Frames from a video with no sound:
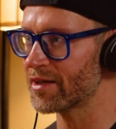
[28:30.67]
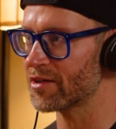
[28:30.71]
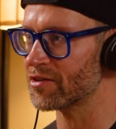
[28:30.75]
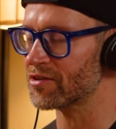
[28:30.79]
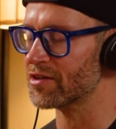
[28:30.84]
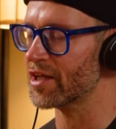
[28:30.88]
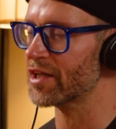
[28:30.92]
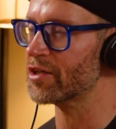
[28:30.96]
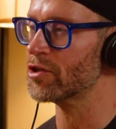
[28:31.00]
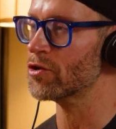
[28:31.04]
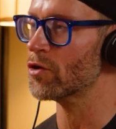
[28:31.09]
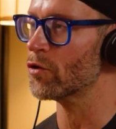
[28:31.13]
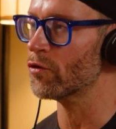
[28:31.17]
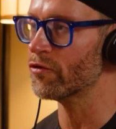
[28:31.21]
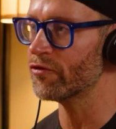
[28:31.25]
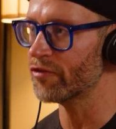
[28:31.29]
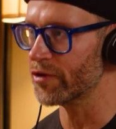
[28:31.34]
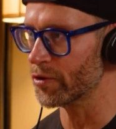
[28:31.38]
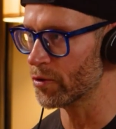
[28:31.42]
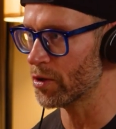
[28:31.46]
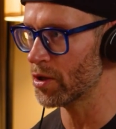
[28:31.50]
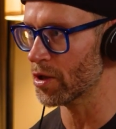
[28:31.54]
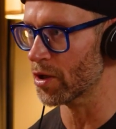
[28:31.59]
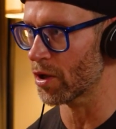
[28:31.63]
Because then you don't
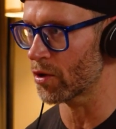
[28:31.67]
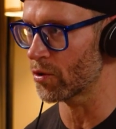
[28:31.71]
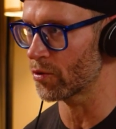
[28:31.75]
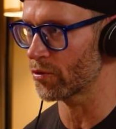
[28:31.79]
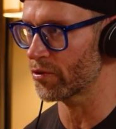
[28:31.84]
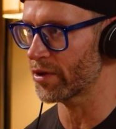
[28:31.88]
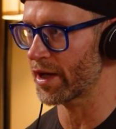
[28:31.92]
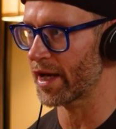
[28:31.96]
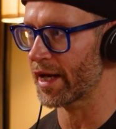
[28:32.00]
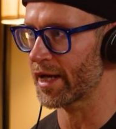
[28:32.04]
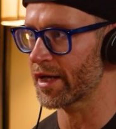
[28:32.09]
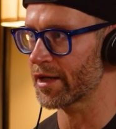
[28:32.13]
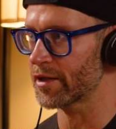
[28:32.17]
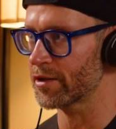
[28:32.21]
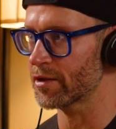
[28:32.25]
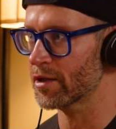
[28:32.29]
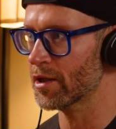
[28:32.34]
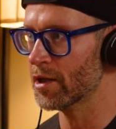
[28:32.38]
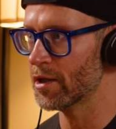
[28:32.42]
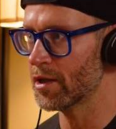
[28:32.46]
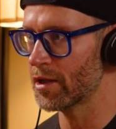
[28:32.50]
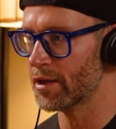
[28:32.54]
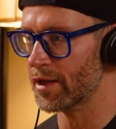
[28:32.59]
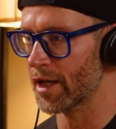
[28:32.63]
feel alone, and
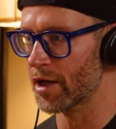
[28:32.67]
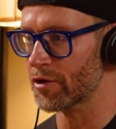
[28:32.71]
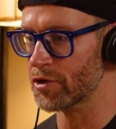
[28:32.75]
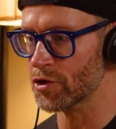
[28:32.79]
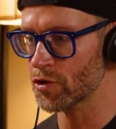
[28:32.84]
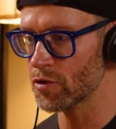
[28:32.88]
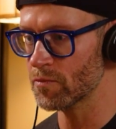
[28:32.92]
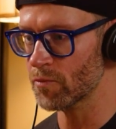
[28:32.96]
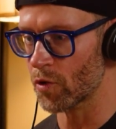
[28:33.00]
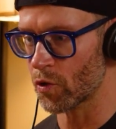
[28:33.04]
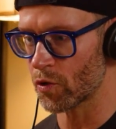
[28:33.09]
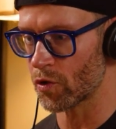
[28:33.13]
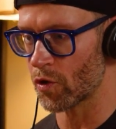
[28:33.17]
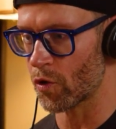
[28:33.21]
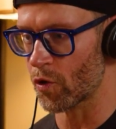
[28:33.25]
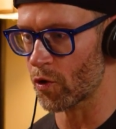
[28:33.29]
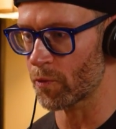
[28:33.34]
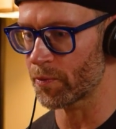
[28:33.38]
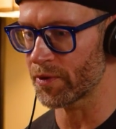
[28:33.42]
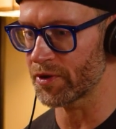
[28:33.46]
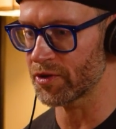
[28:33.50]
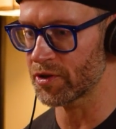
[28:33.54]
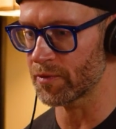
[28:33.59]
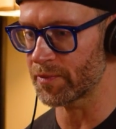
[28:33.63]
now you're more
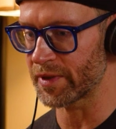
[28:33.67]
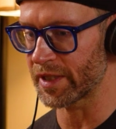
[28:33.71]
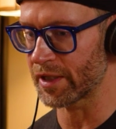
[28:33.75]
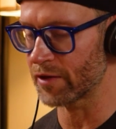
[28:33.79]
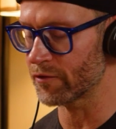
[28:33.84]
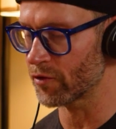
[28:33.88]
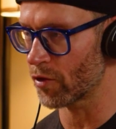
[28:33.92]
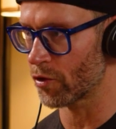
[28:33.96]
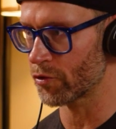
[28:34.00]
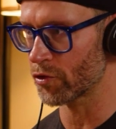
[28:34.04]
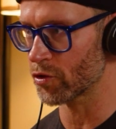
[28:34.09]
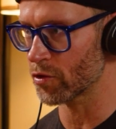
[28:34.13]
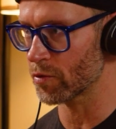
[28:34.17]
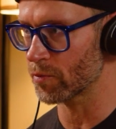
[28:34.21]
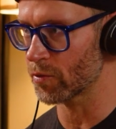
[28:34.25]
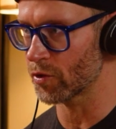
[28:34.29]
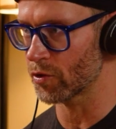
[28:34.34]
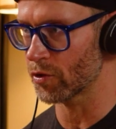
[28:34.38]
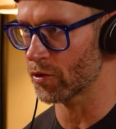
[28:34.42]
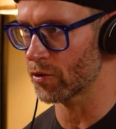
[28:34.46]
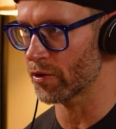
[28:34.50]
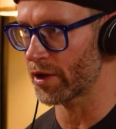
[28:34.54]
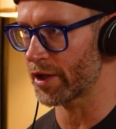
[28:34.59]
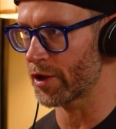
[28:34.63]
open to being
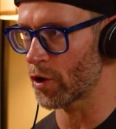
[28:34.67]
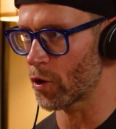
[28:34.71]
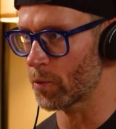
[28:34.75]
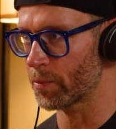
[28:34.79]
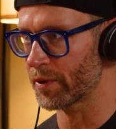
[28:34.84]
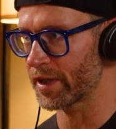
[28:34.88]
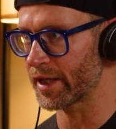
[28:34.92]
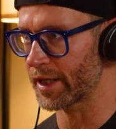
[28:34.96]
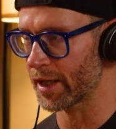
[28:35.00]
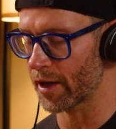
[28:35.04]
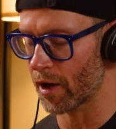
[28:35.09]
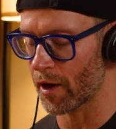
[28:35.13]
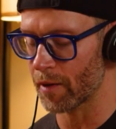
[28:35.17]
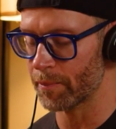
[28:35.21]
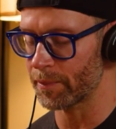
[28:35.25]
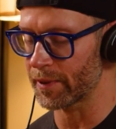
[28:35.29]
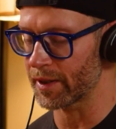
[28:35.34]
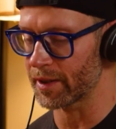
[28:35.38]
vulnerable and opening up.